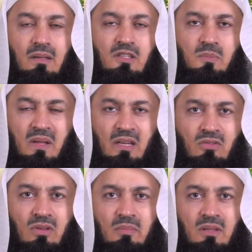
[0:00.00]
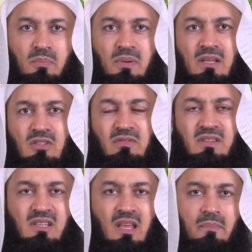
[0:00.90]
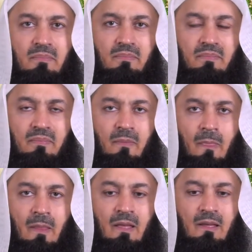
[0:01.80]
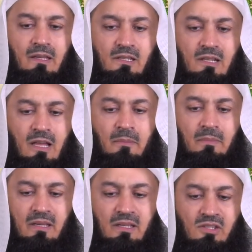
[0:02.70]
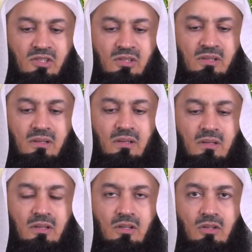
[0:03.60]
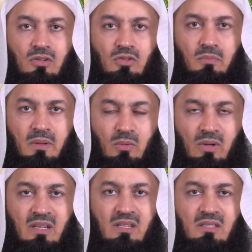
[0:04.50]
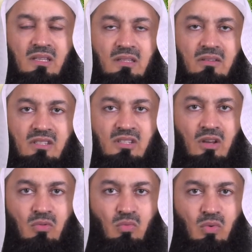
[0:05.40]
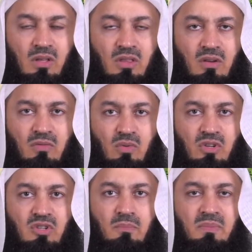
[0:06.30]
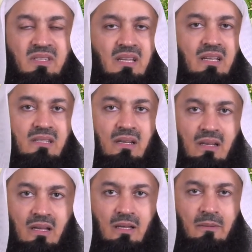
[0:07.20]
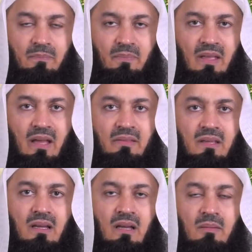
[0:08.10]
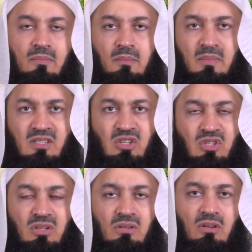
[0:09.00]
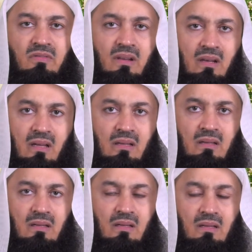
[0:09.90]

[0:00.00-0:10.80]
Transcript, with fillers: explained to him the pillars of Islam. Islam is to bear witness that there is none worthy of worship besides Allah and that I am the messenger of Allah,